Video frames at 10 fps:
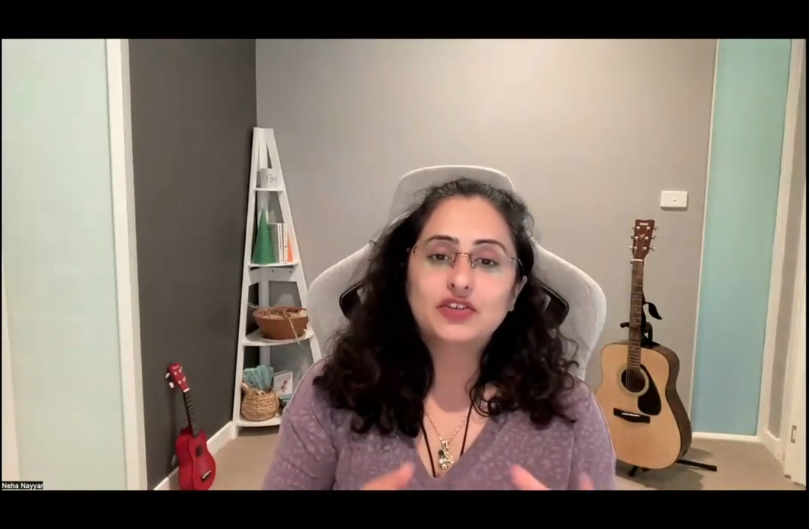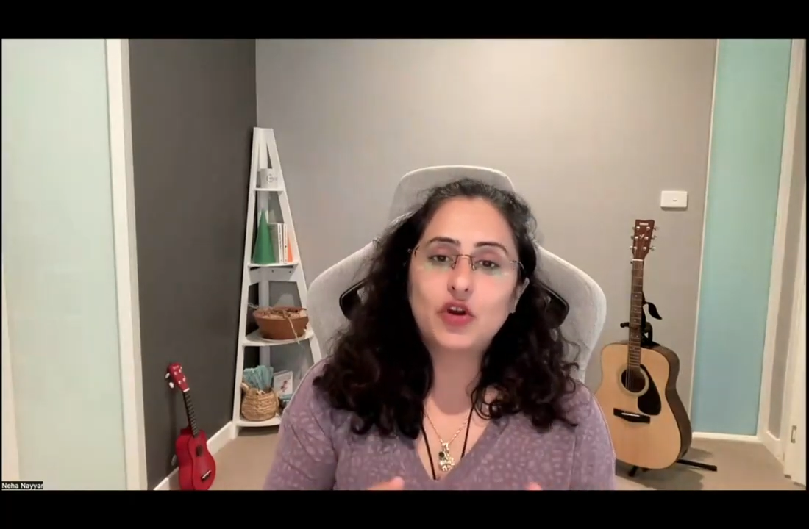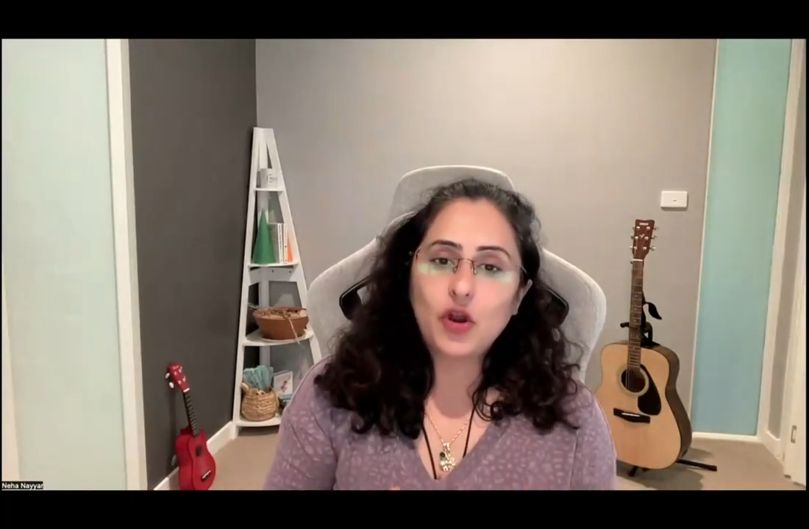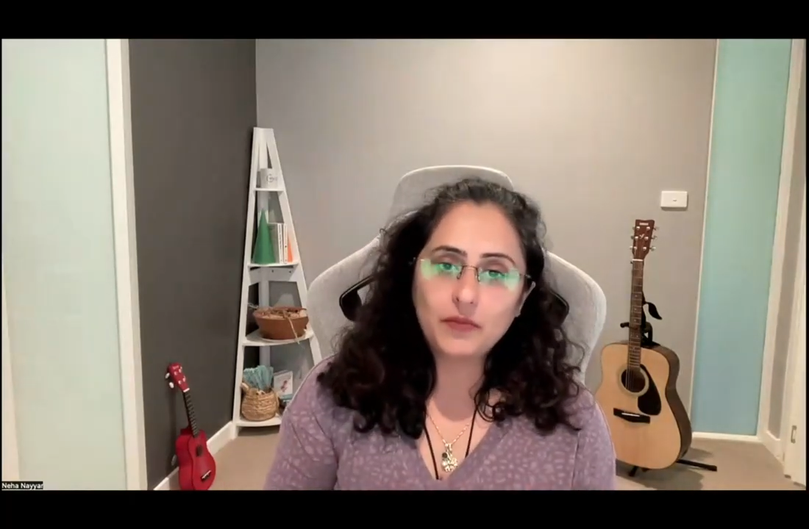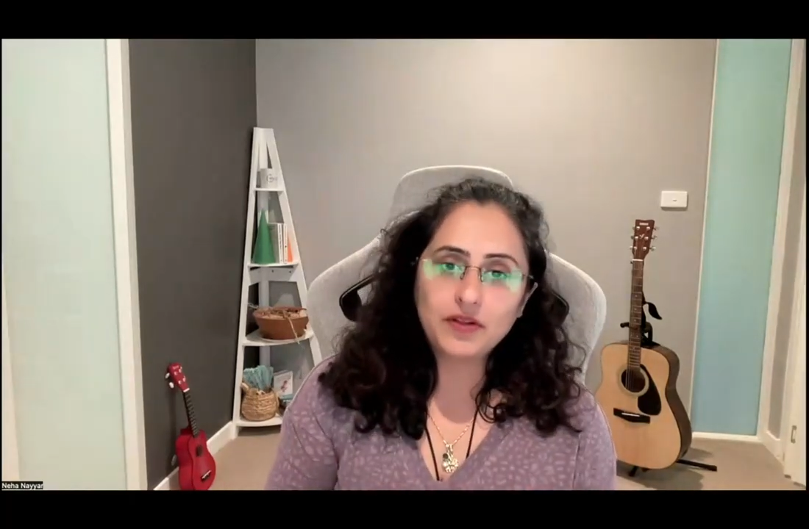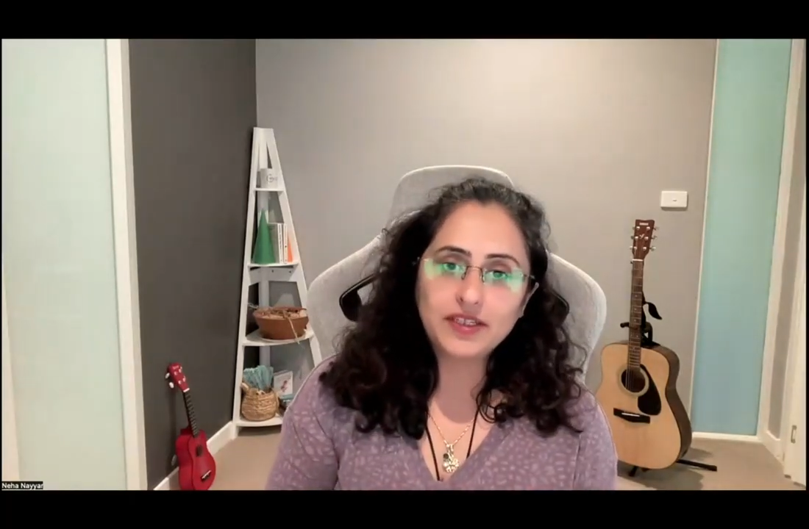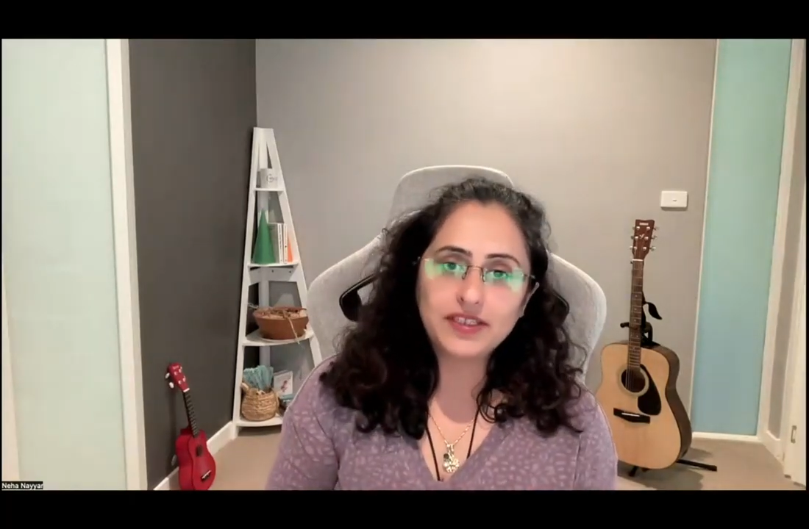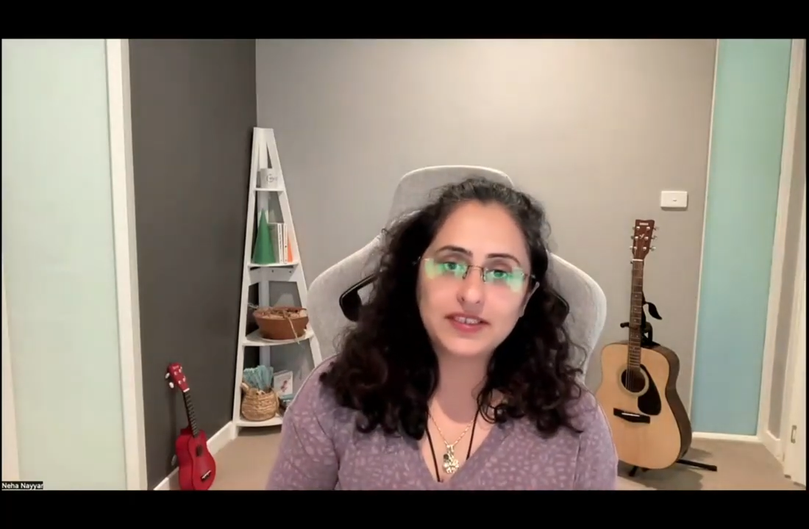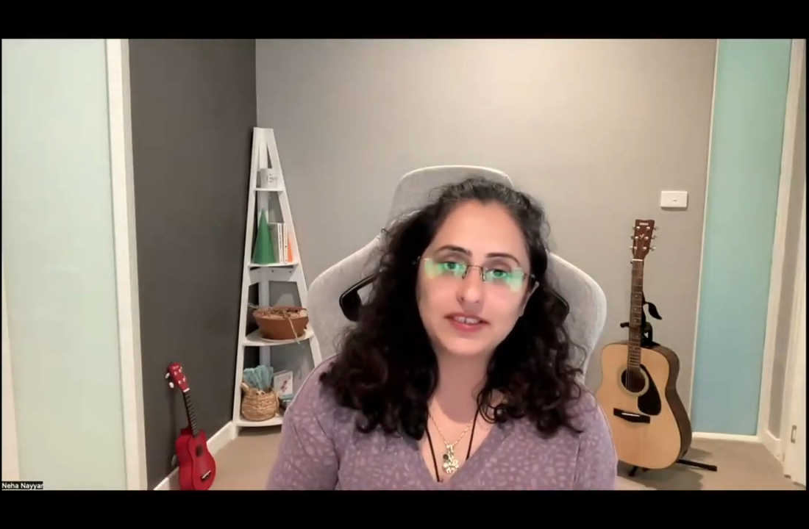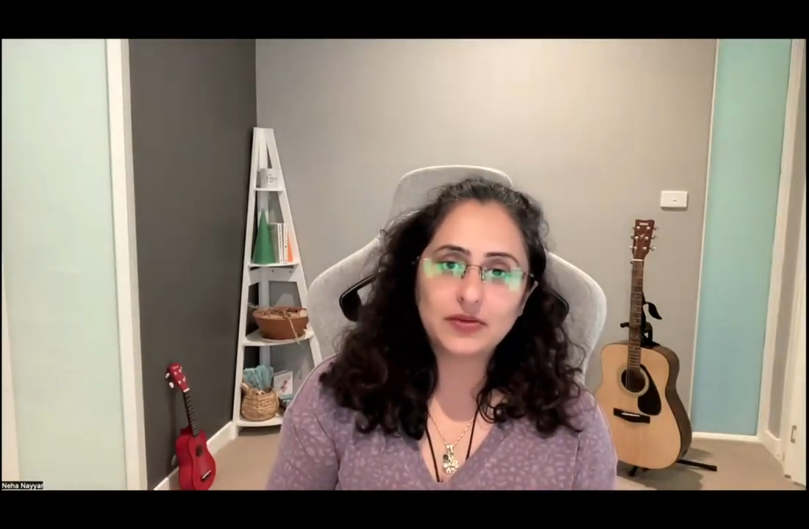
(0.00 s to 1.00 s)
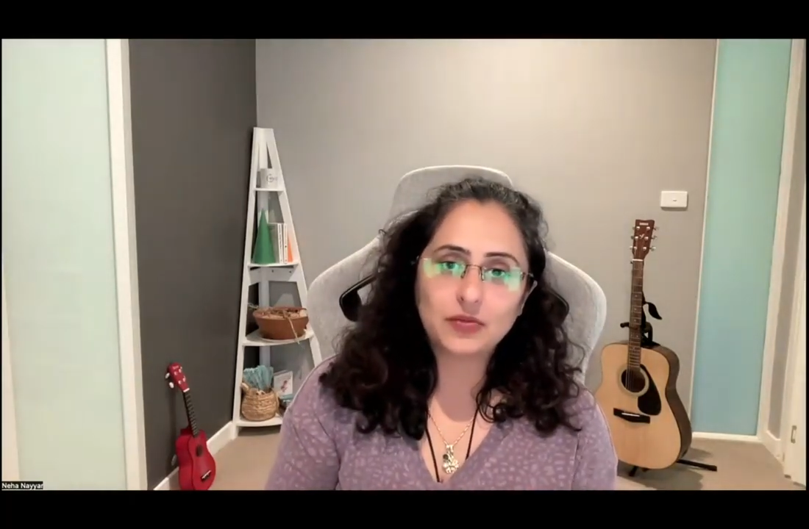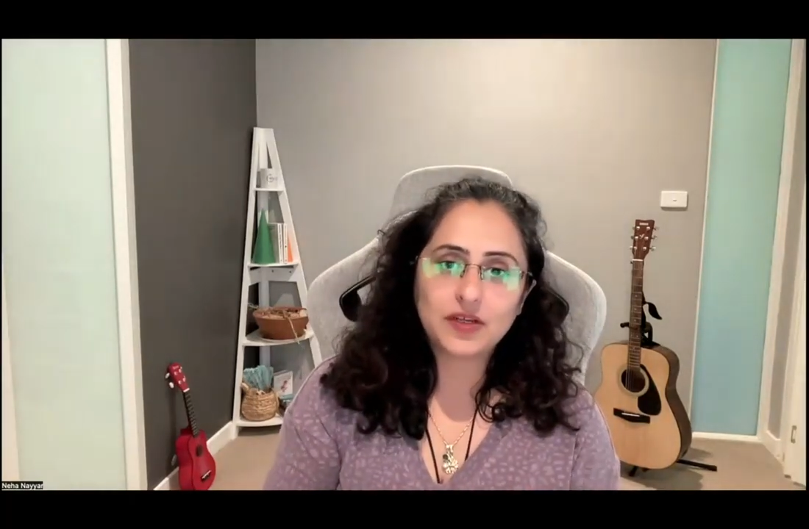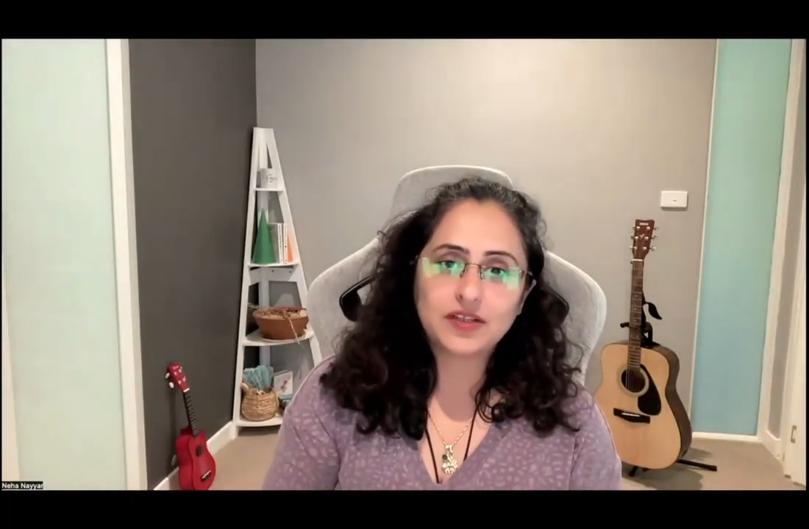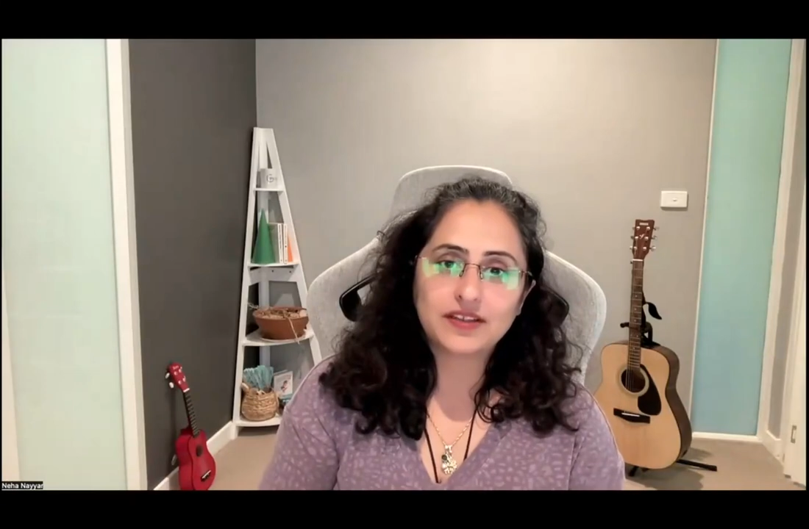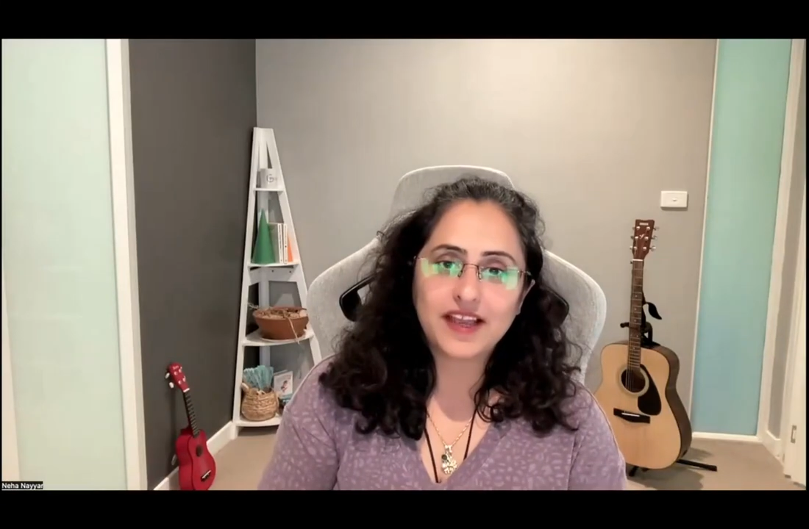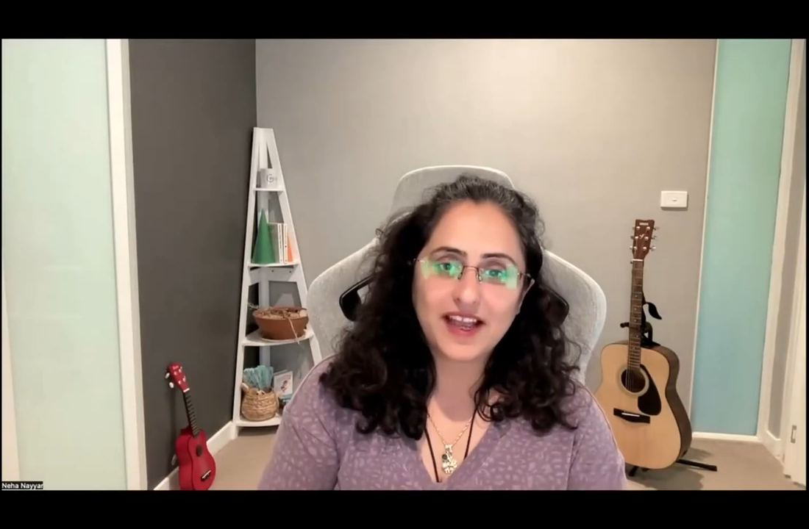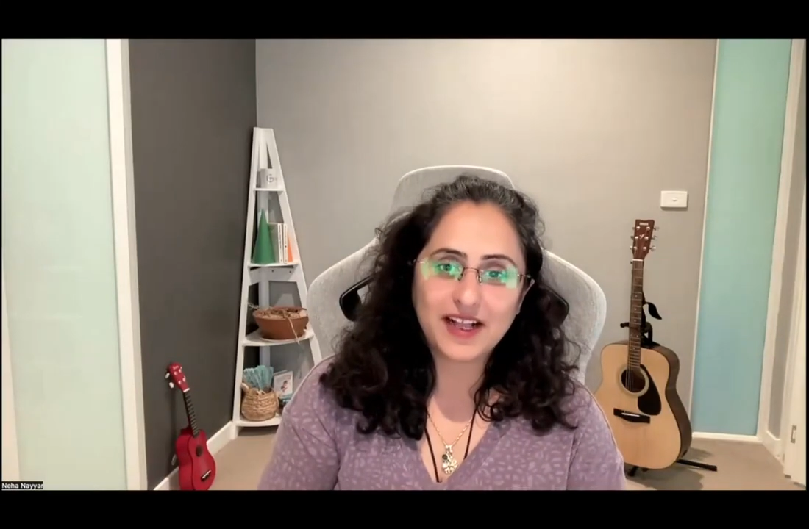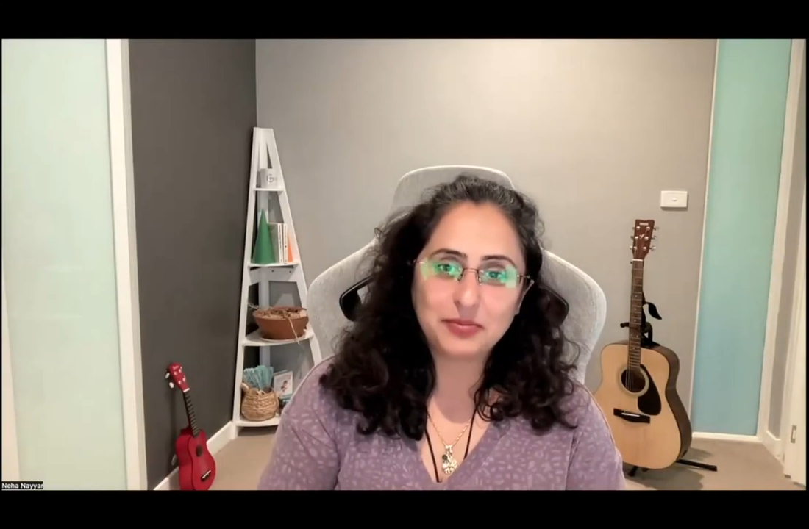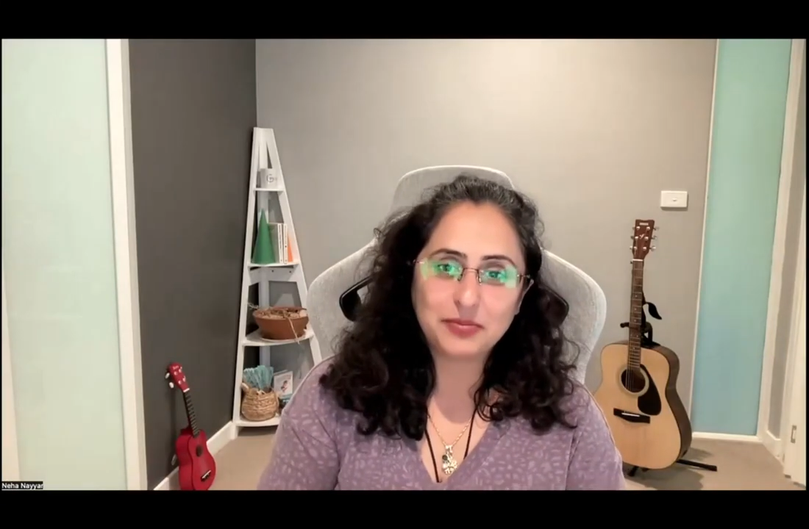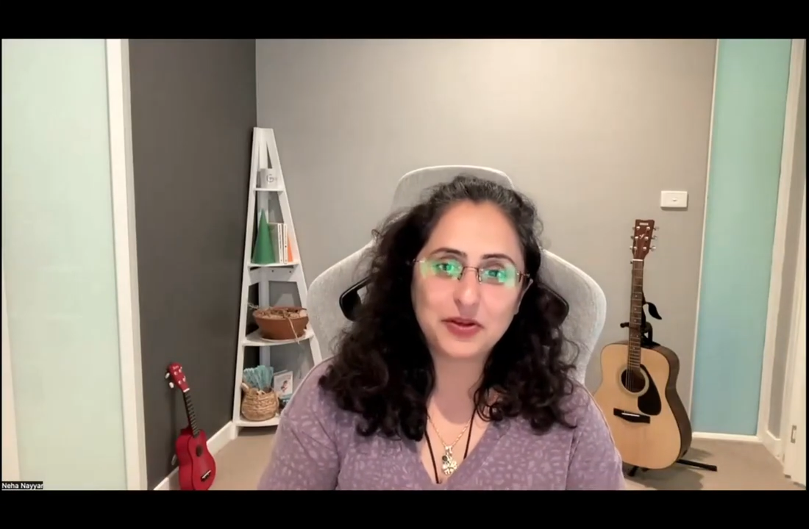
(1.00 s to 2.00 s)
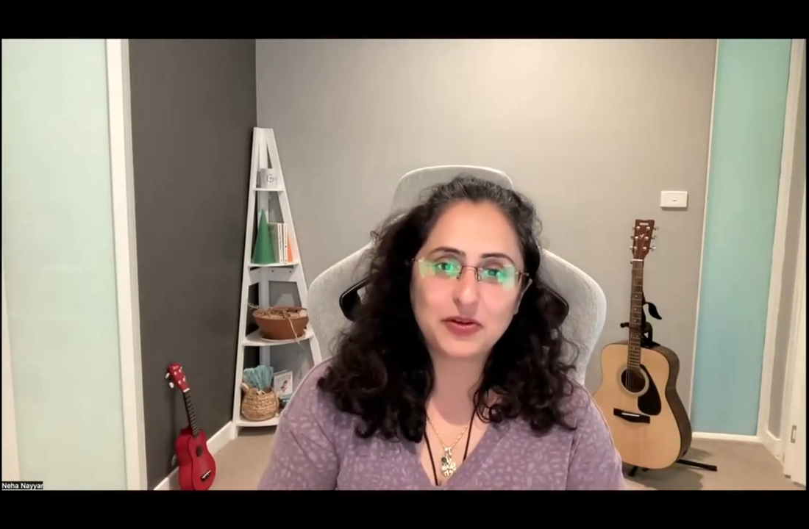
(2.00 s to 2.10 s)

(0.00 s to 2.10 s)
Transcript: So hopefully this will help